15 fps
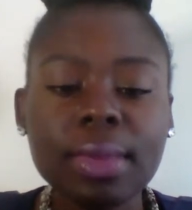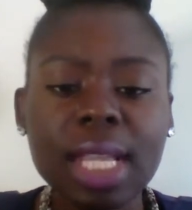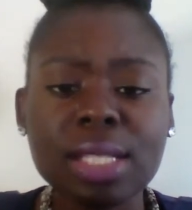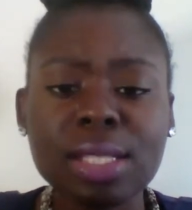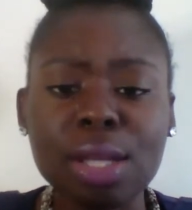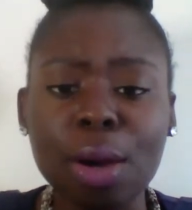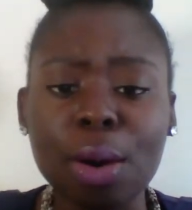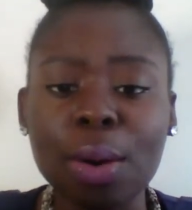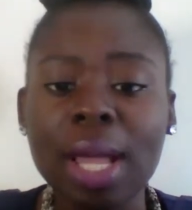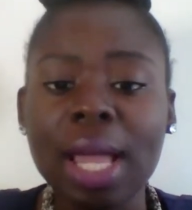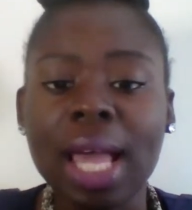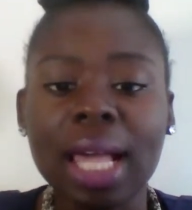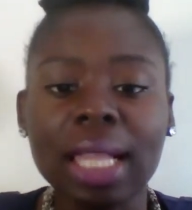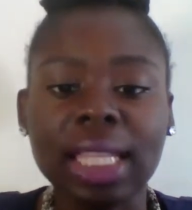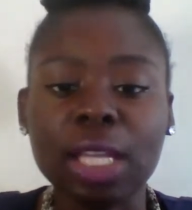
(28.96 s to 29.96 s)
So
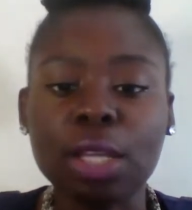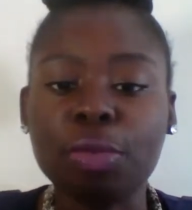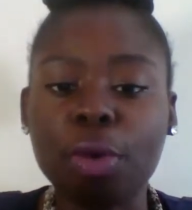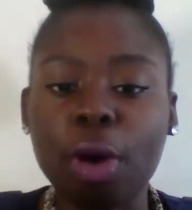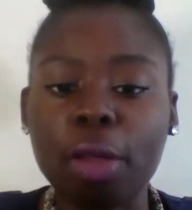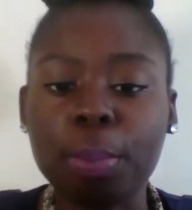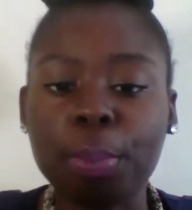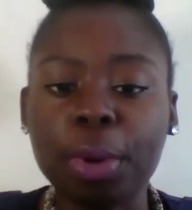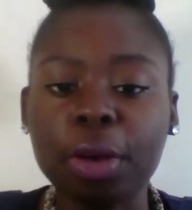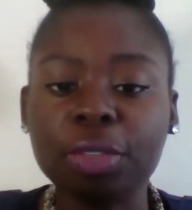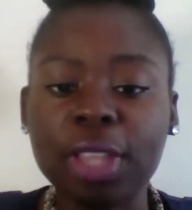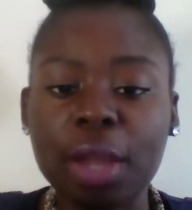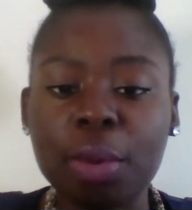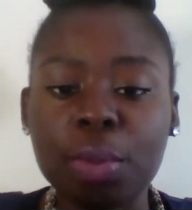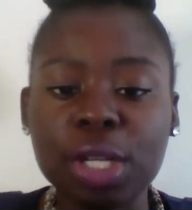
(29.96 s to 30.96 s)
thank you for all the
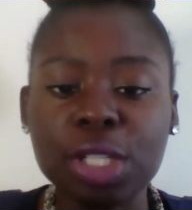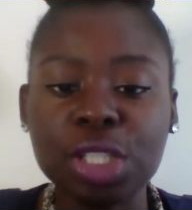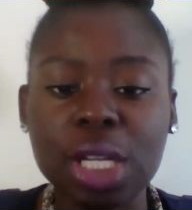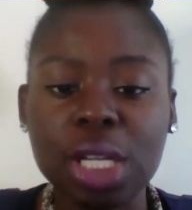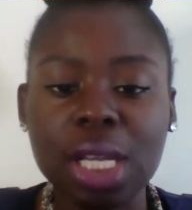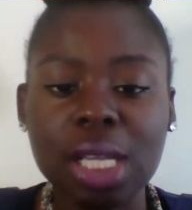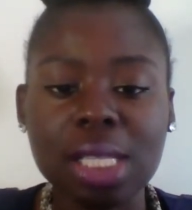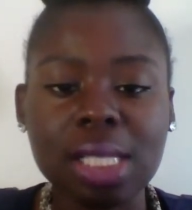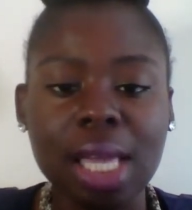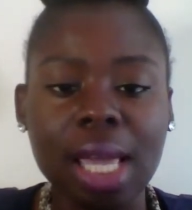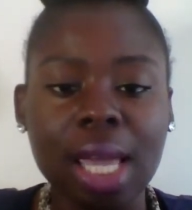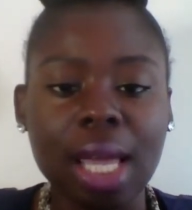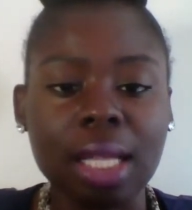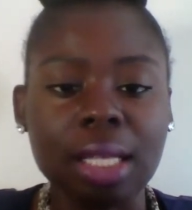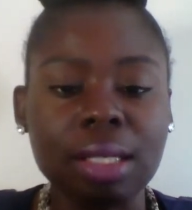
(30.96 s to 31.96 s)
birthday wishes
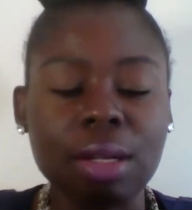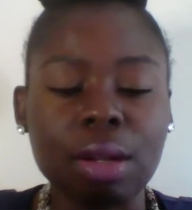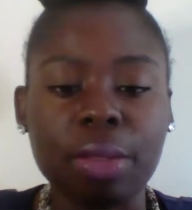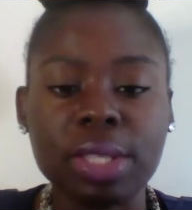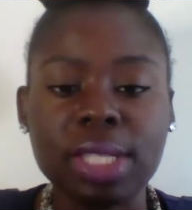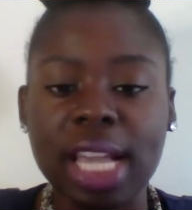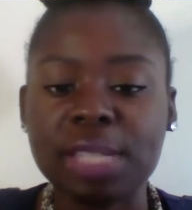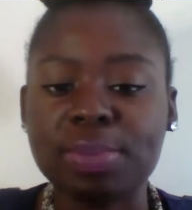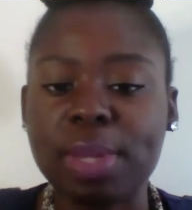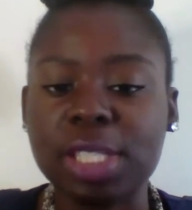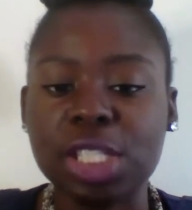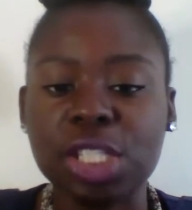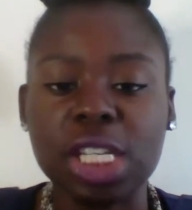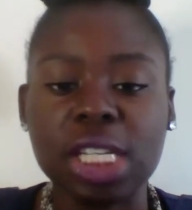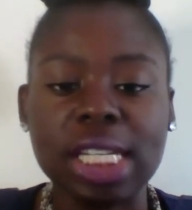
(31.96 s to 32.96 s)
and, the text
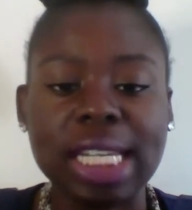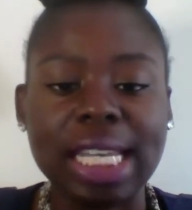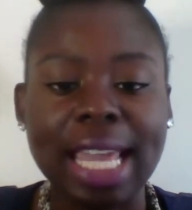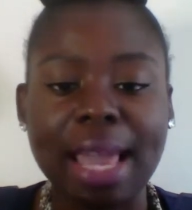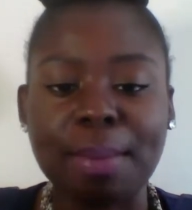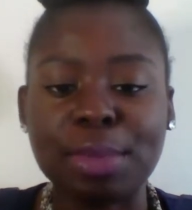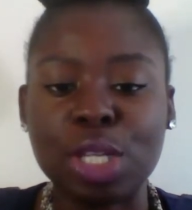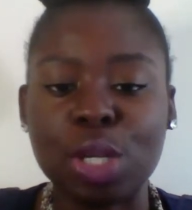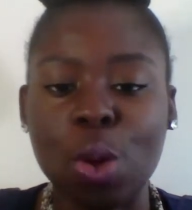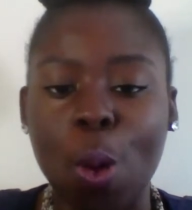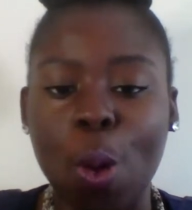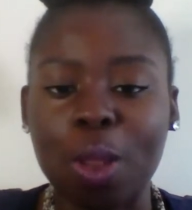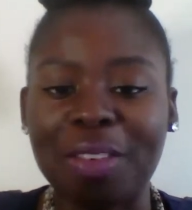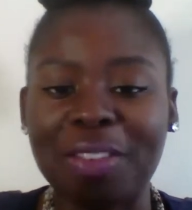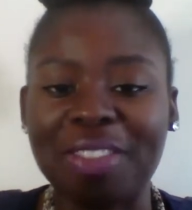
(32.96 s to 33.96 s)
messages, DMs, and
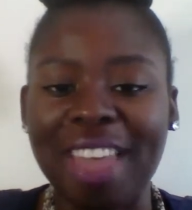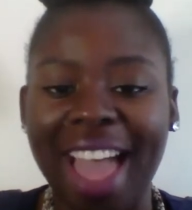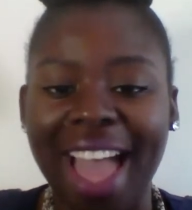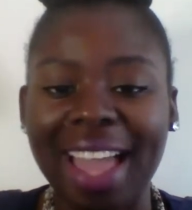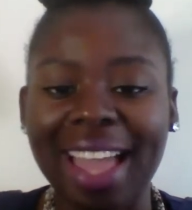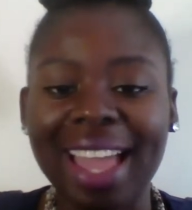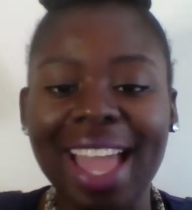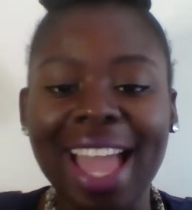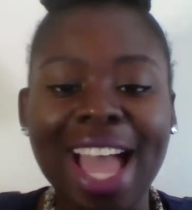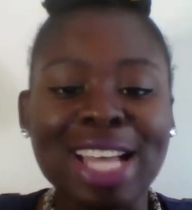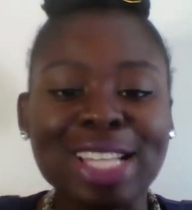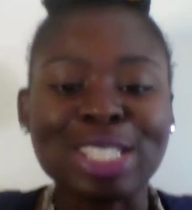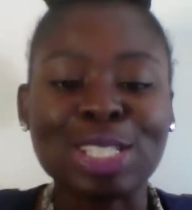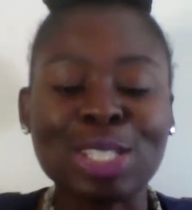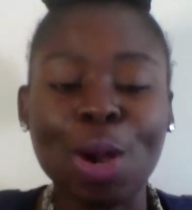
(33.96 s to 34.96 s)
all of that.
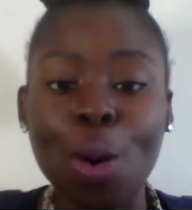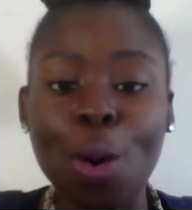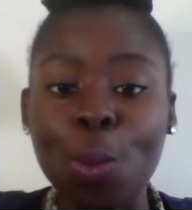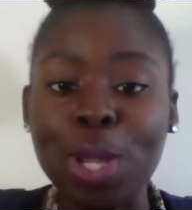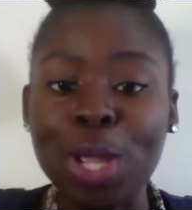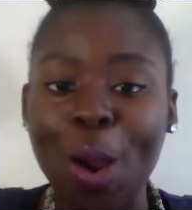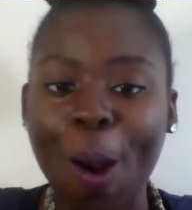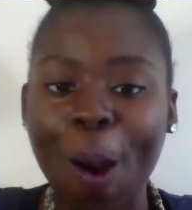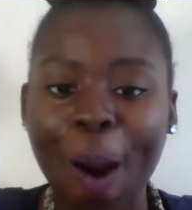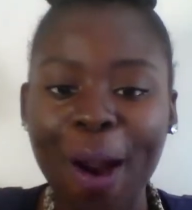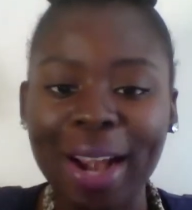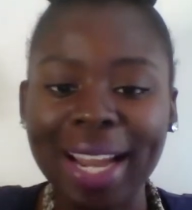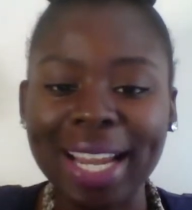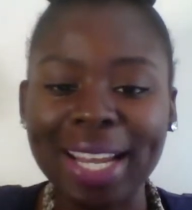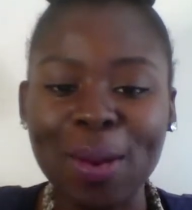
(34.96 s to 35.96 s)
So we
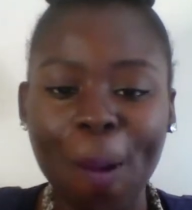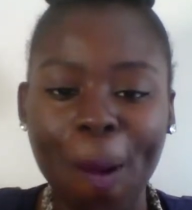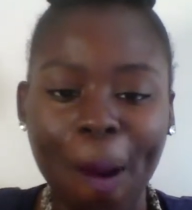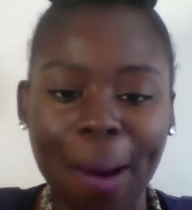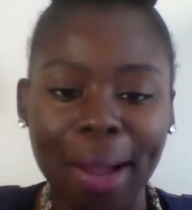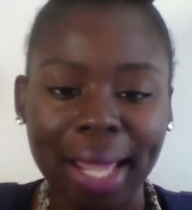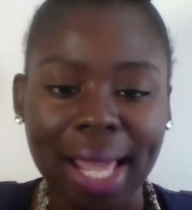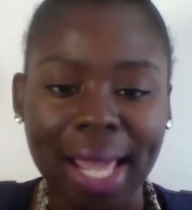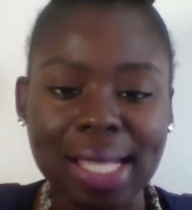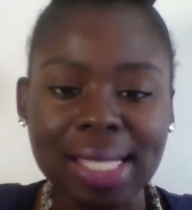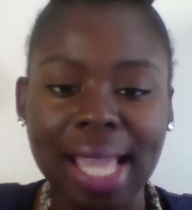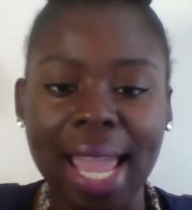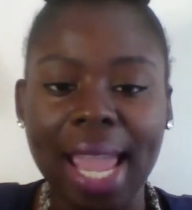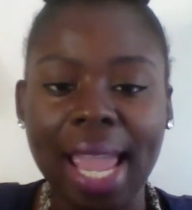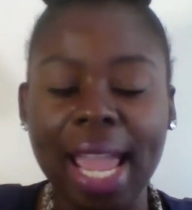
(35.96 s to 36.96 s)
are in August.
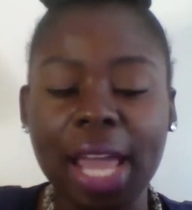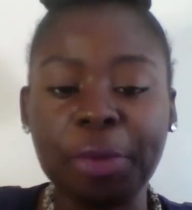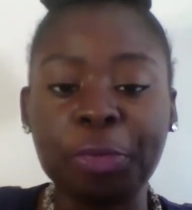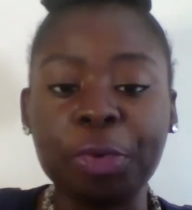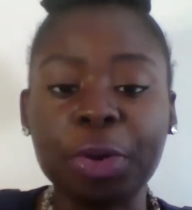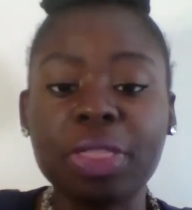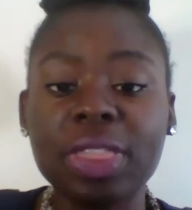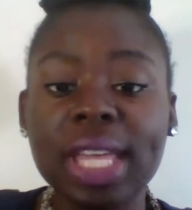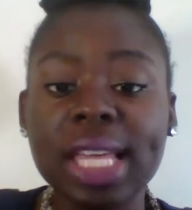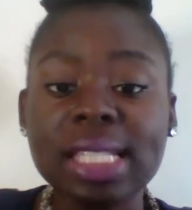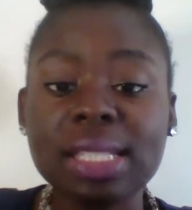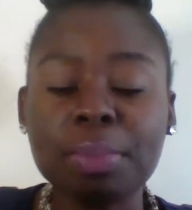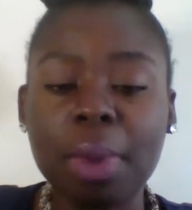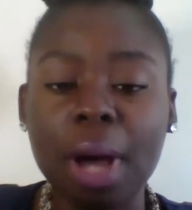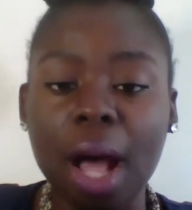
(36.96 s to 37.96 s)
And for
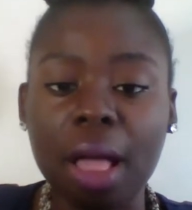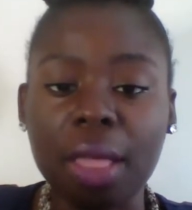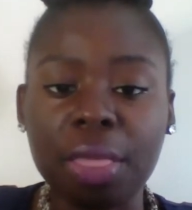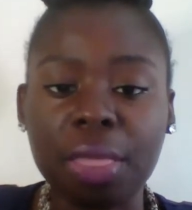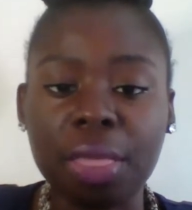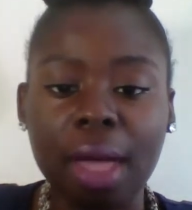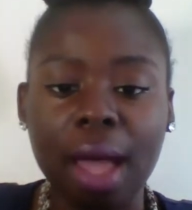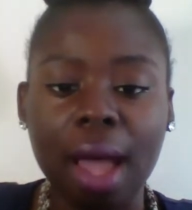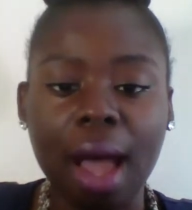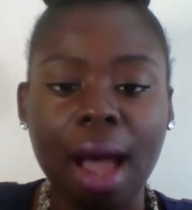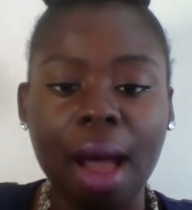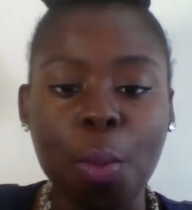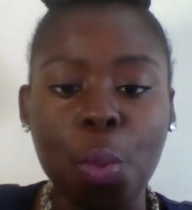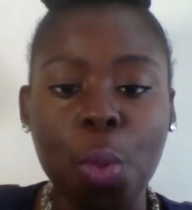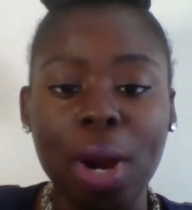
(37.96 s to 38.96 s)
this month,
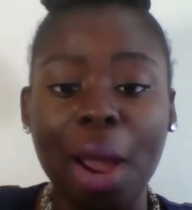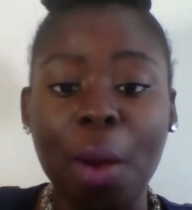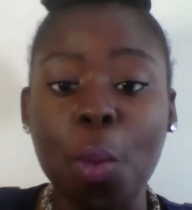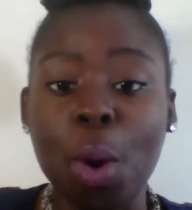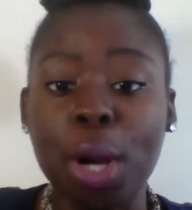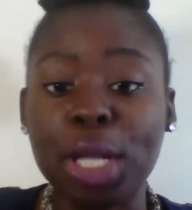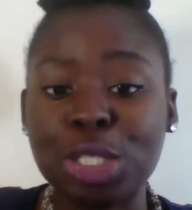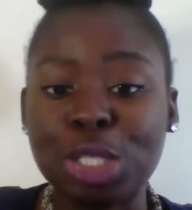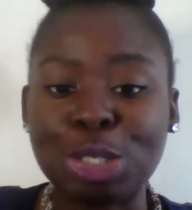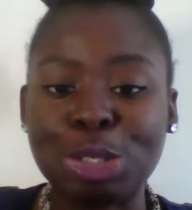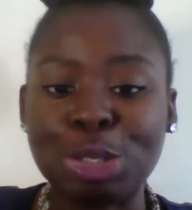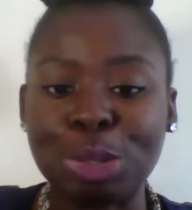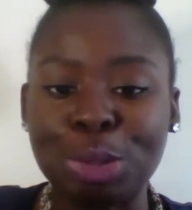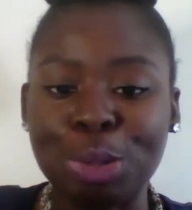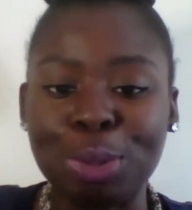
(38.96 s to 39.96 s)
what I wanted to
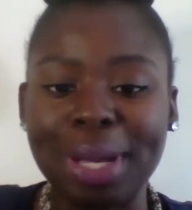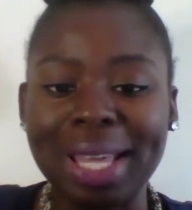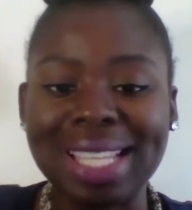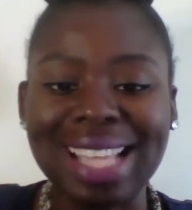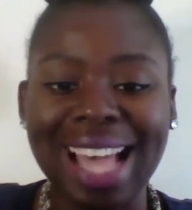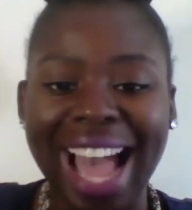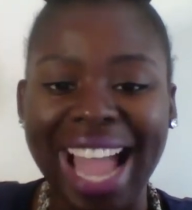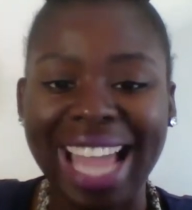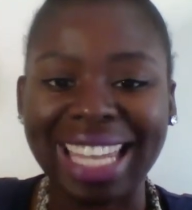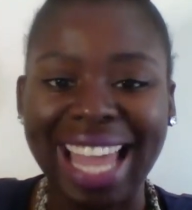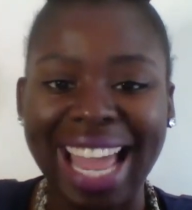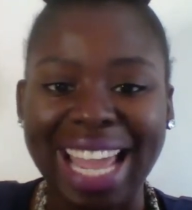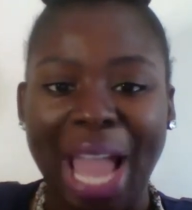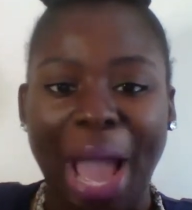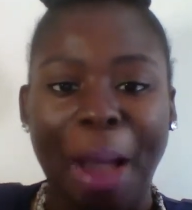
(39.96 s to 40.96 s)
do is
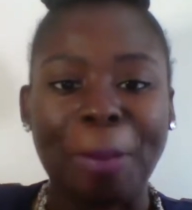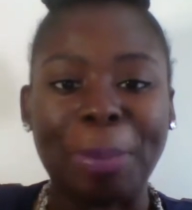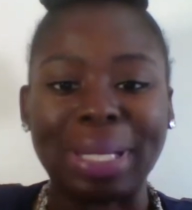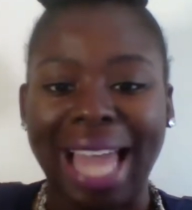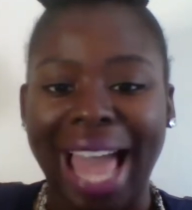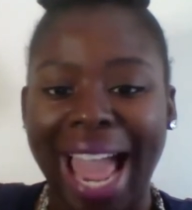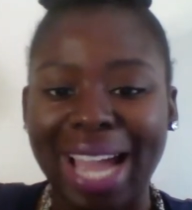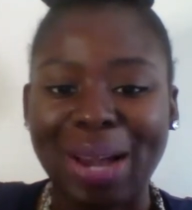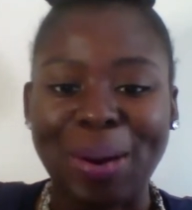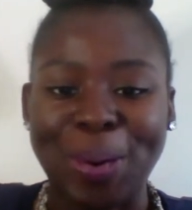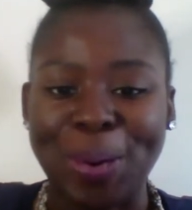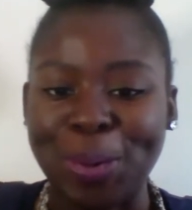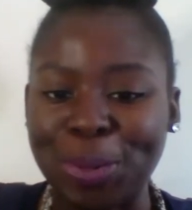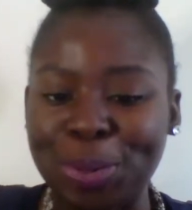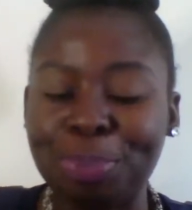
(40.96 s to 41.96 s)
highlight
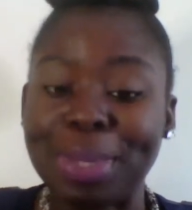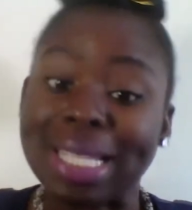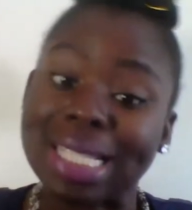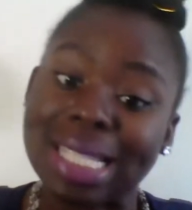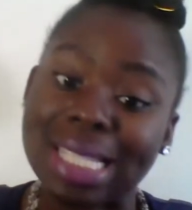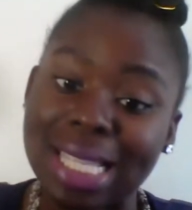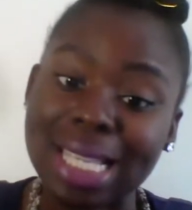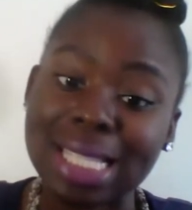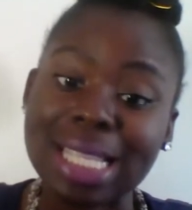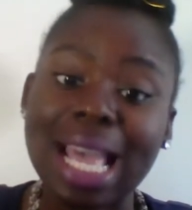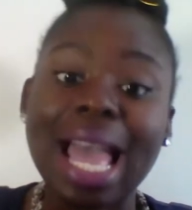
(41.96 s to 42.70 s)
Black-owned businesses.